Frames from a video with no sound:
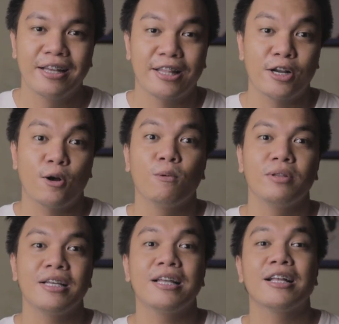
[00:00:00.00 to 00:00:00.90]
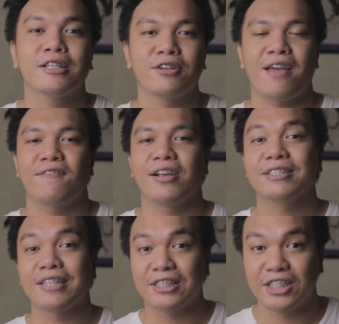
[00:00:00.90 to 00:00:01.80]
There are only driving
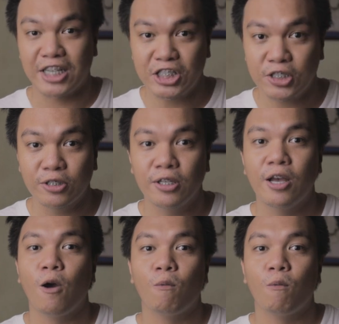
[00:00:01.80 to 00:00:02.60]
suggestions,